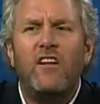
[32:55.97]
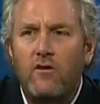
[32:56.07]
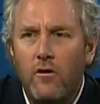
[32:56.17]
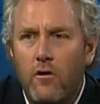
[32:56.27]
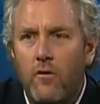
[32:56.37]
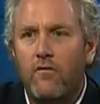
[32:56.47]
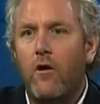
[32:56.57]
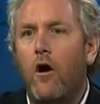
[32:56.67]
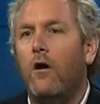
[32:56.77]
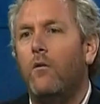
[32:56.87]
They took
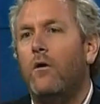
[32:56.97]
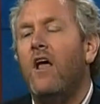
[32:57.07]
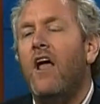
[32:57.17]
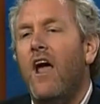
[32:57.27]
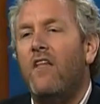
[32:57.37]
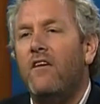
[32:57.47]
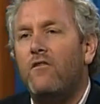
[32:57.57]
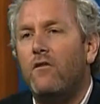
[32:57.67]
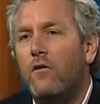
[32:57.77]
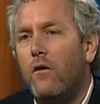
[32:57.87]
over Hollywood, and
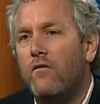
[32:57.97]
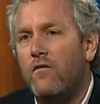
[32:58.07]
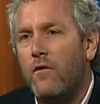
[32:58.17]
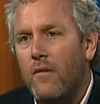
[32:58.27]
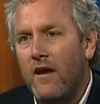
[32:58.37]
they took over the